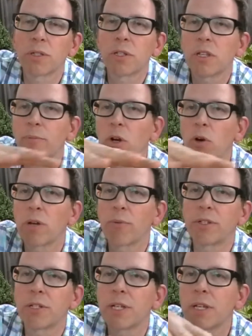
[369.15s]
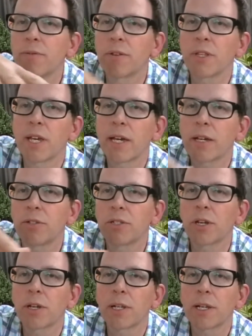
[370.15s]
so they'd be hollow underneath and the air could
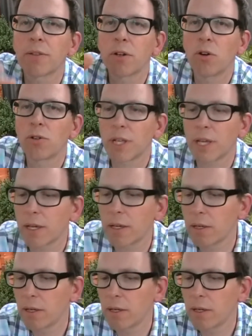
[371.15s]
circulate, the hot air